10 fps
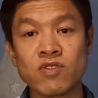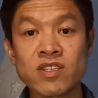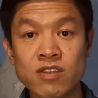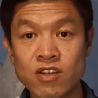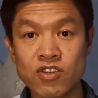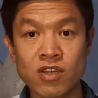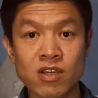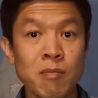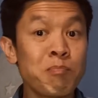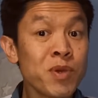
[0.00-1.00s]

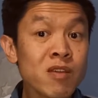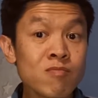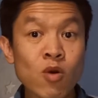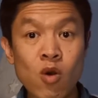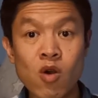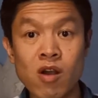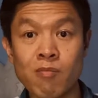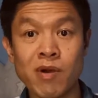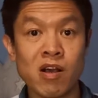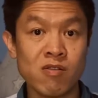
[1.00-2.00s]
researching a bit more
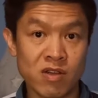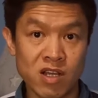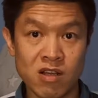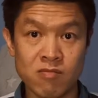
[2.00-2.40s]
about